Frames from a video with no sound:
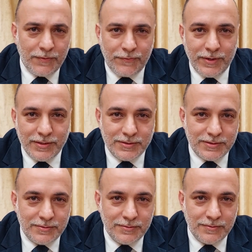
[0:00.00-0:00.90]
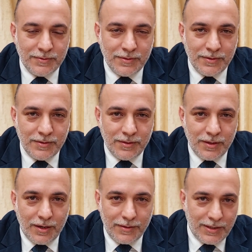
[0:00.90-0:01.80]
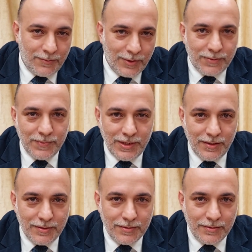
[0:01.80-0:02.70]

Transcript: friends, are they with me?